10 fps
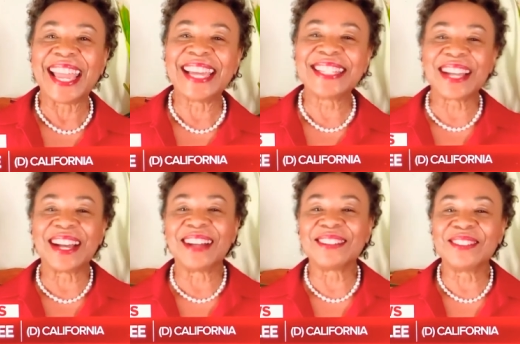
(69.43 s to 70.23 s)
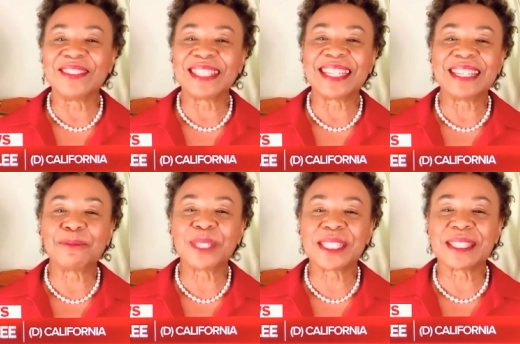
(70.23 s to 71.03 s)
and uh,
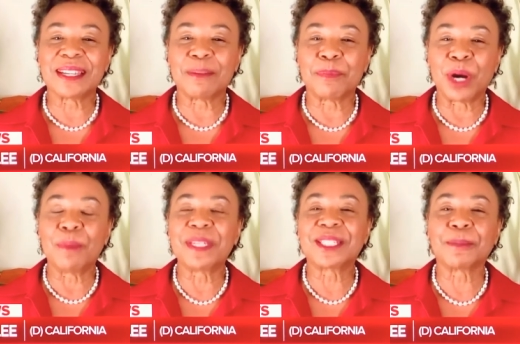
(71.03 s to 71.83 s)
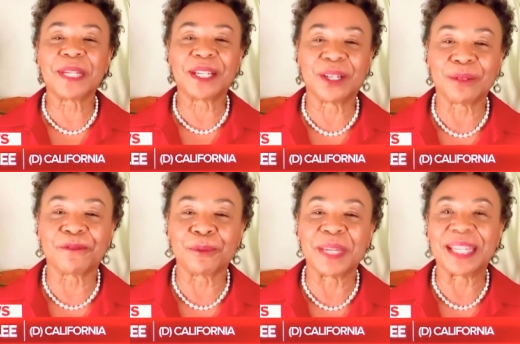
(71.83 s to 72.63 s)
it was a moment to behold
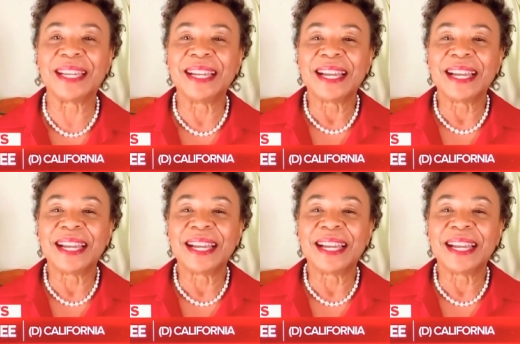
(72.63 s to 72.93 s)
for me.